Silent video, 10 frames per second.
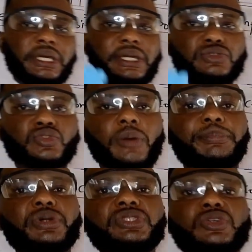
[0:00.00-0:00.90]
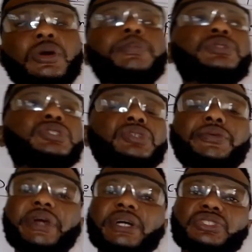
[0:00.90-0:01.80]
A double
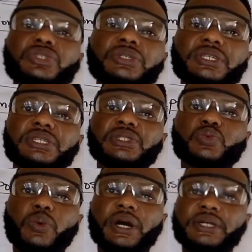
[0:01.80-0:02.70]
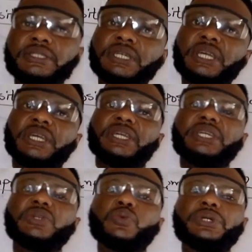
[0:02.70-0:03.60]
decomposition reaction is one
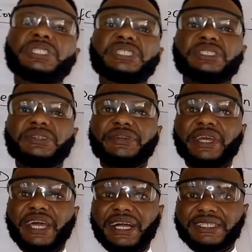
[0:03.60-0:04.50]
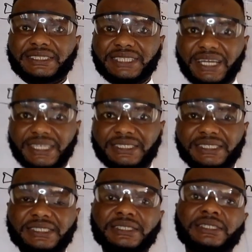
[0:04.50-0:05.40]
in which the
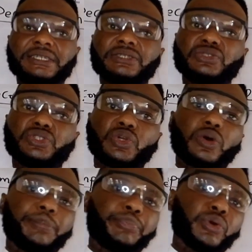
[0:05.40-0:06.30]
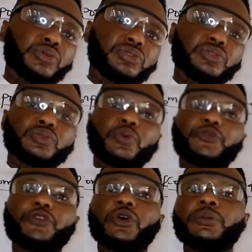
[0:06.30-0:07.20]
reactants decompose to
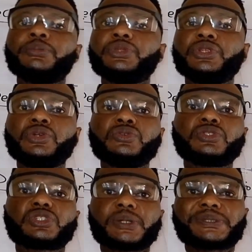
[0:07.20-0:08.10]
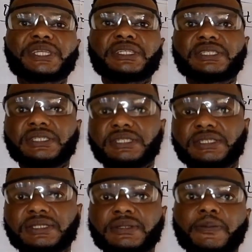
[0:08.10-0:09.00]
form new
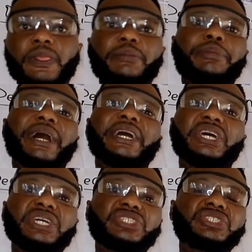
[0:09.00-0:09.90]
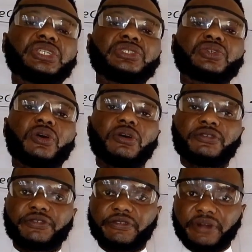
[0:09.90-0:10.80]
substances by exchange
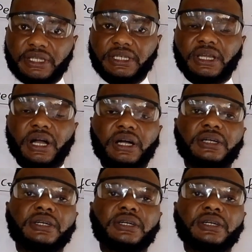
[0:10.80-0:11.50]
of radical.